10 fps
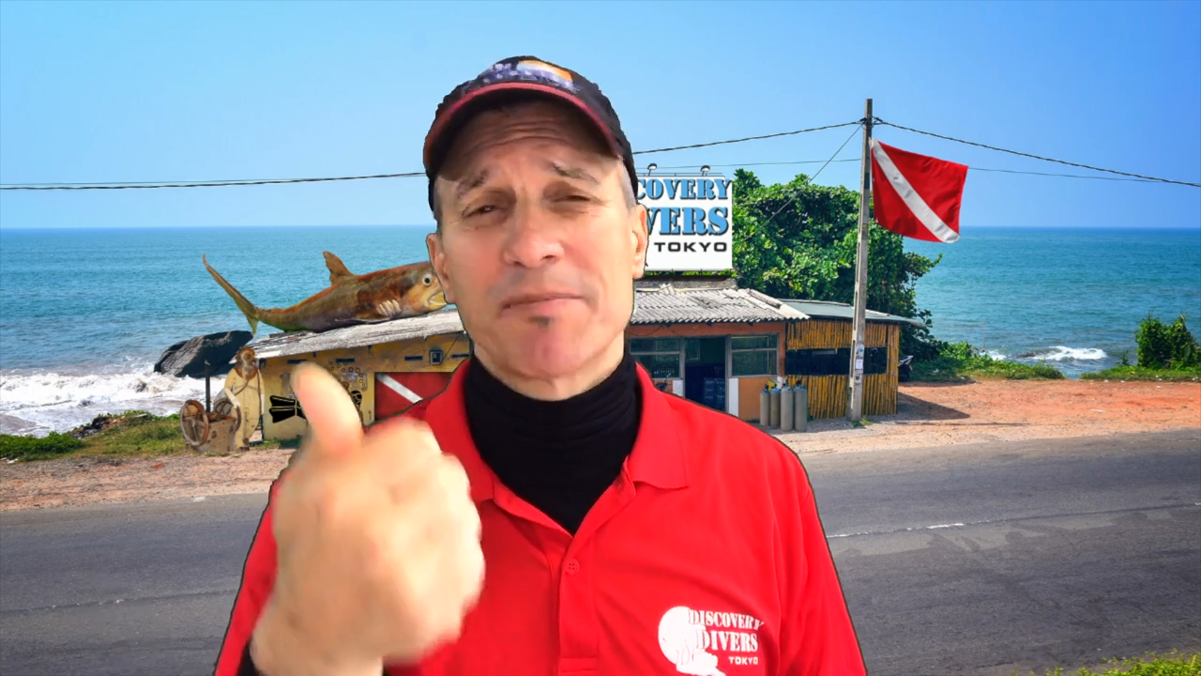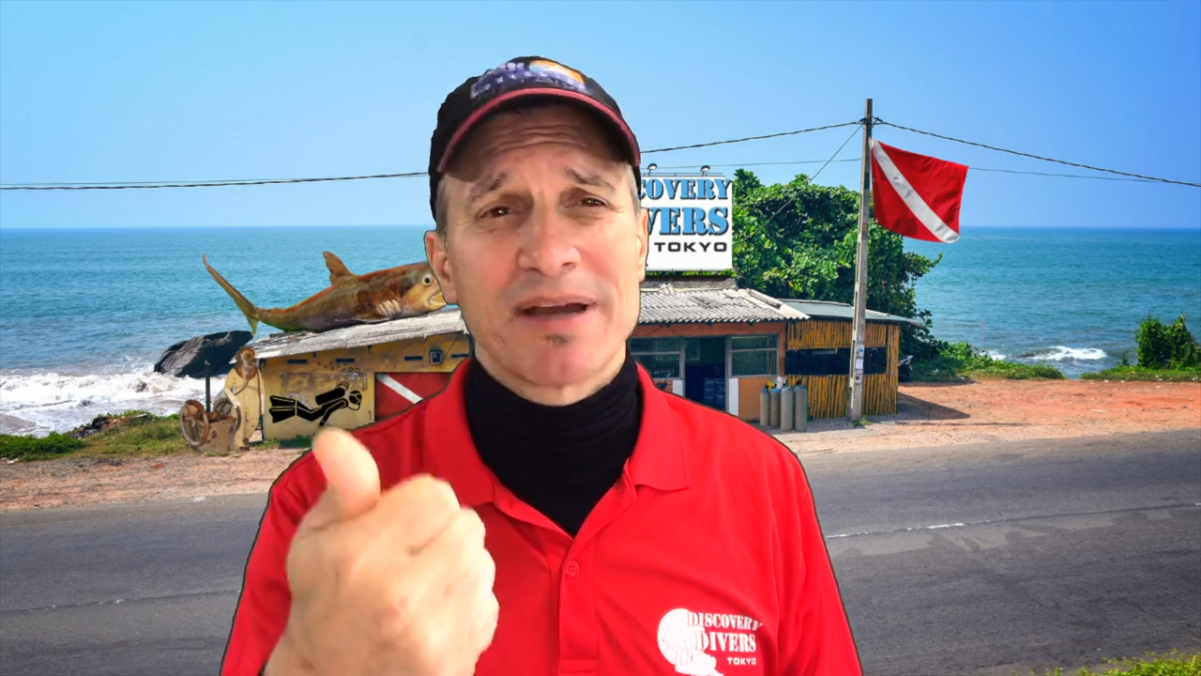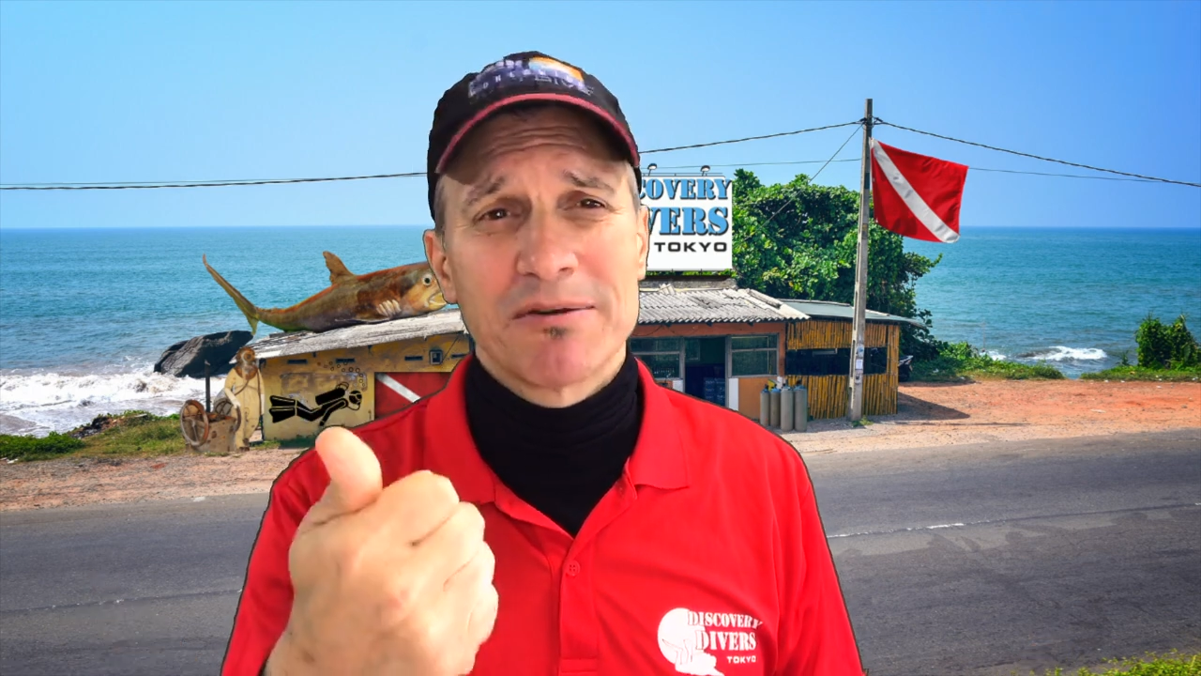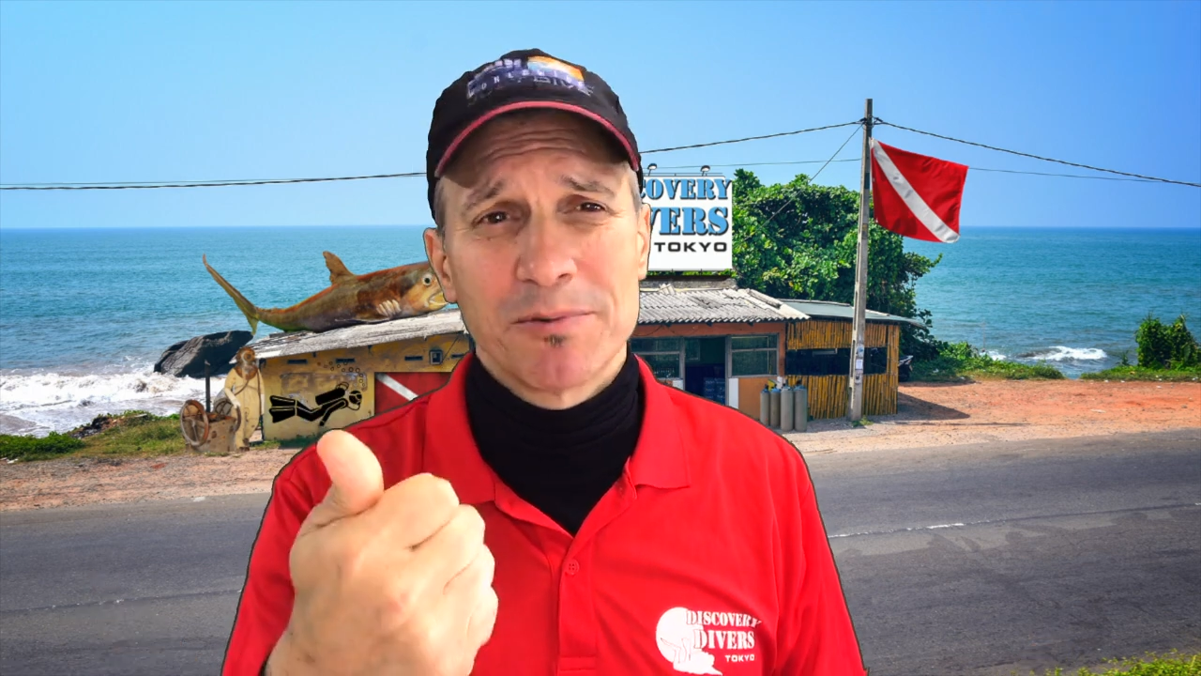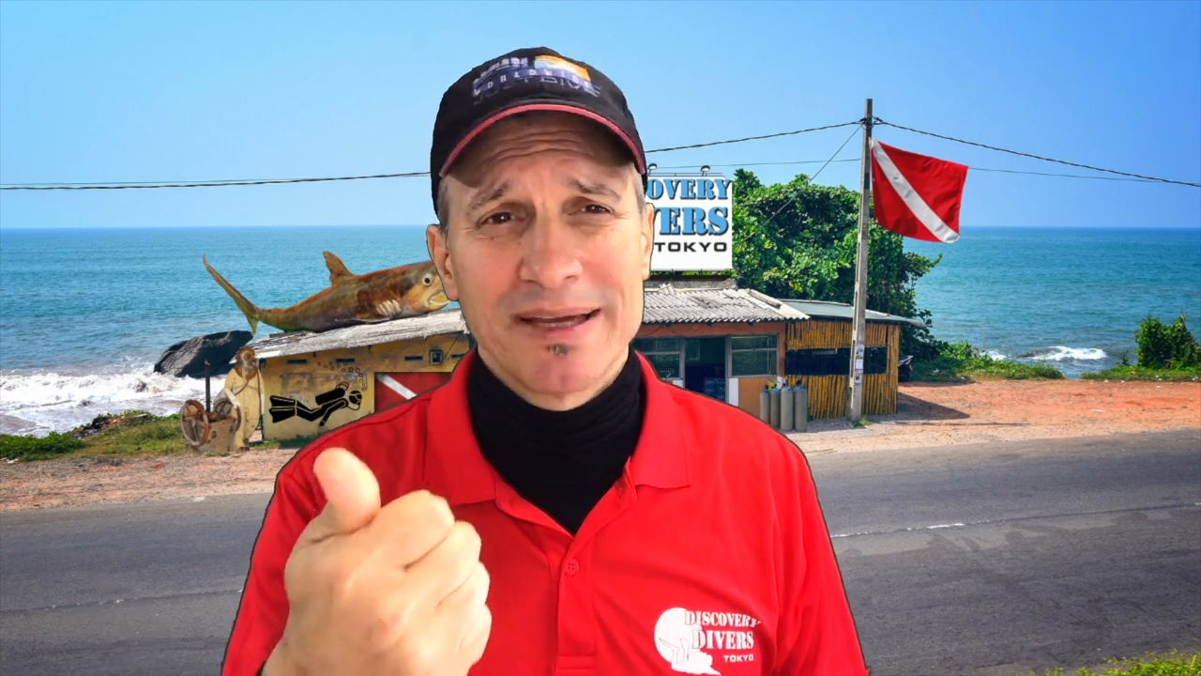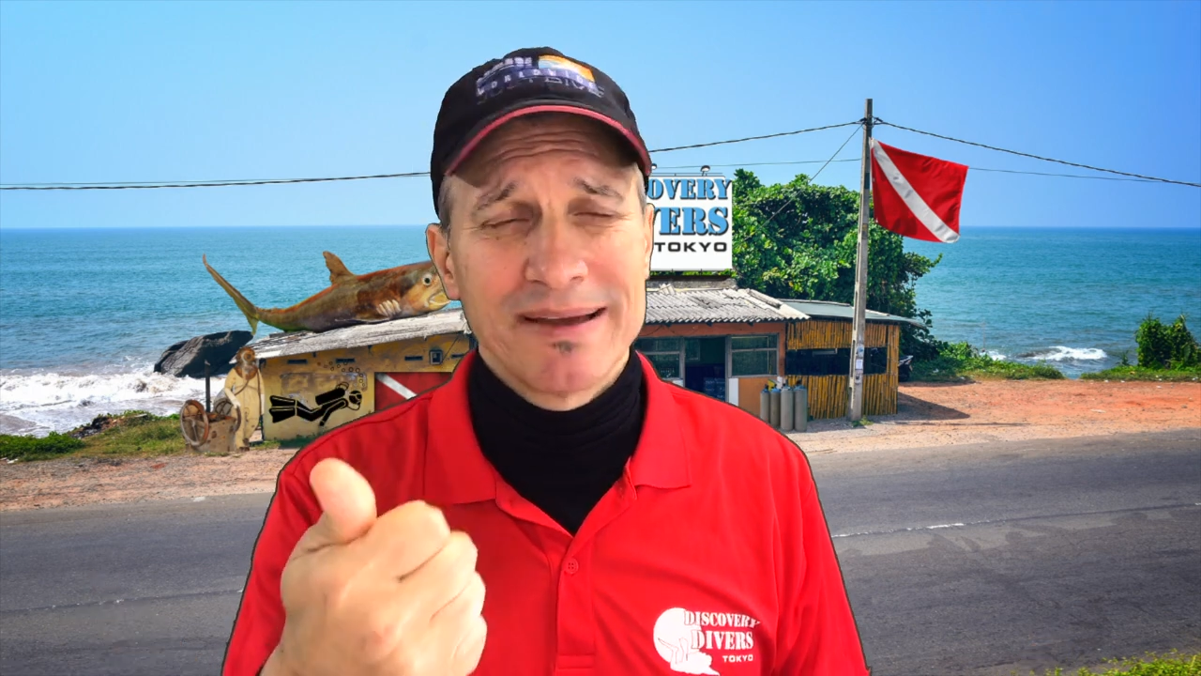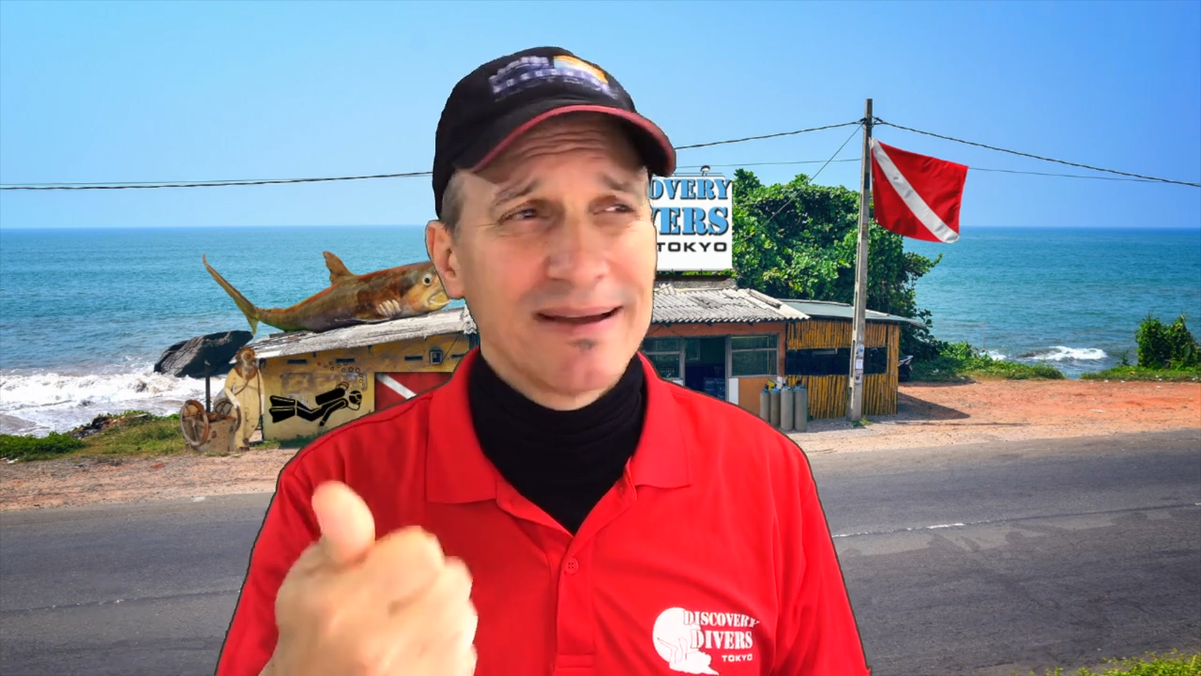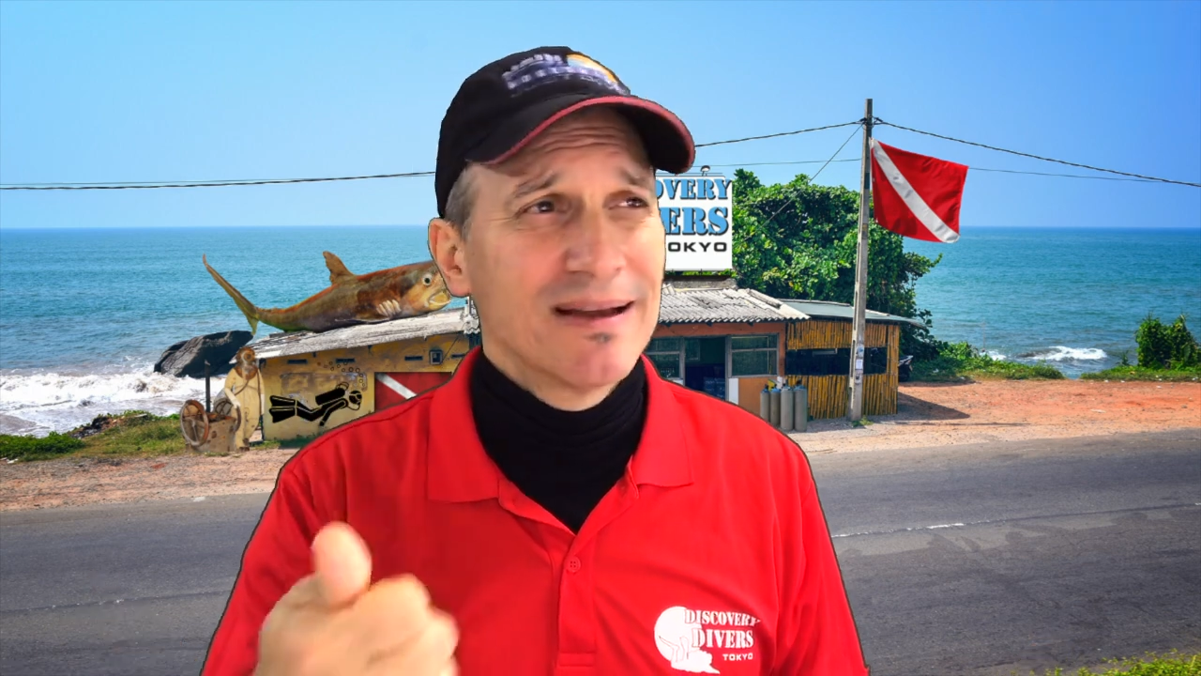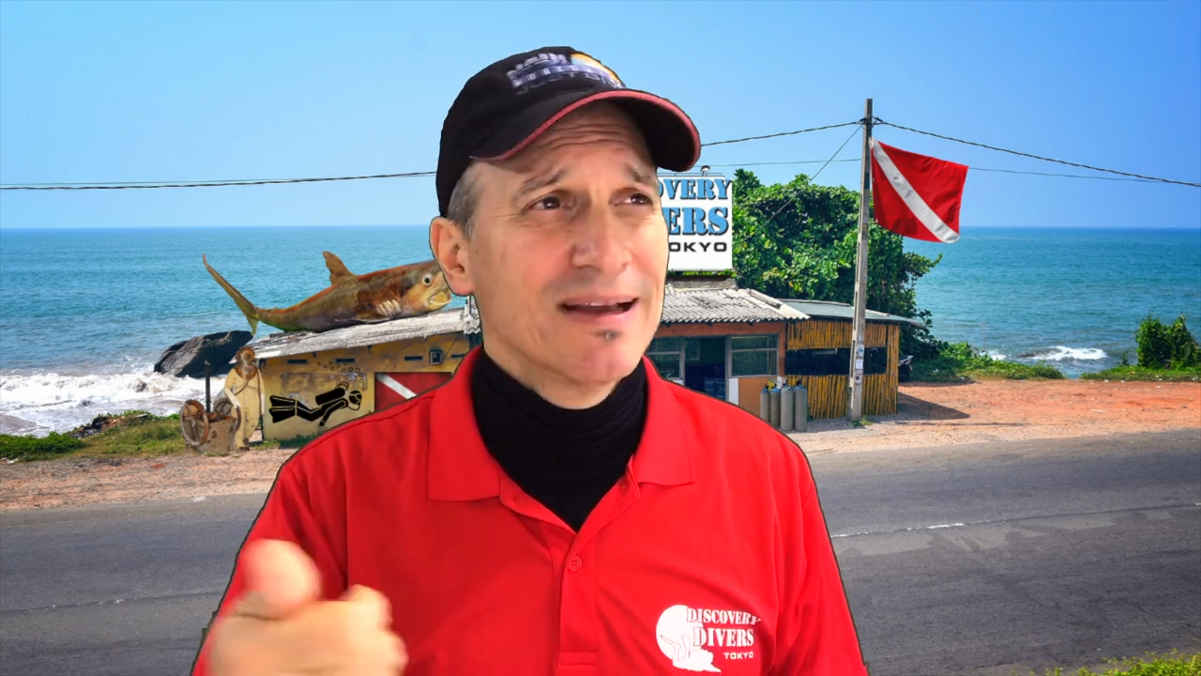pound wing.